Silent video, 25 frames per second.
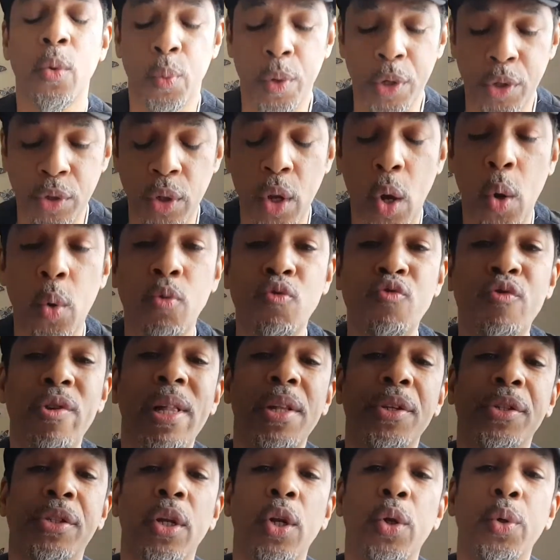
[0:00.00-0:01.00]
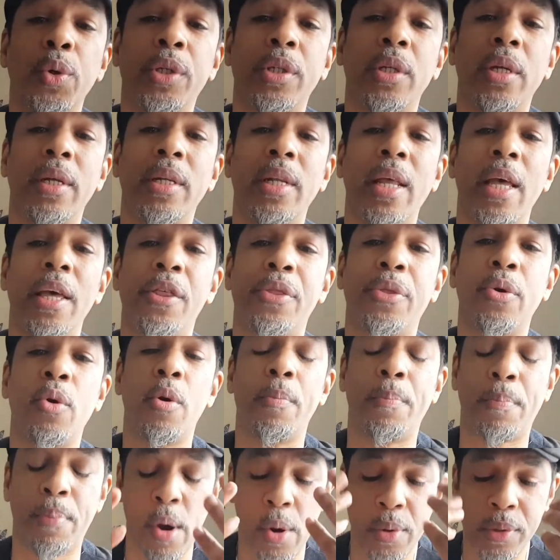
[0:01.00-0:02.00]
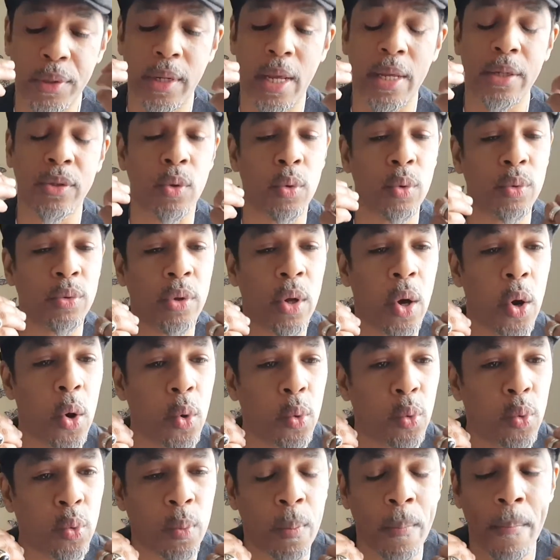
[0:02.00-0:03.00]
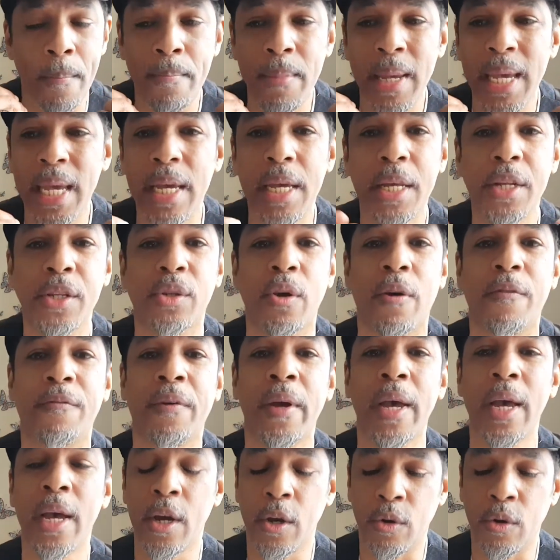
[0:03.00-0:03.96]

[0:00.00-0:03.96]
with no real solution in their thought process or no means of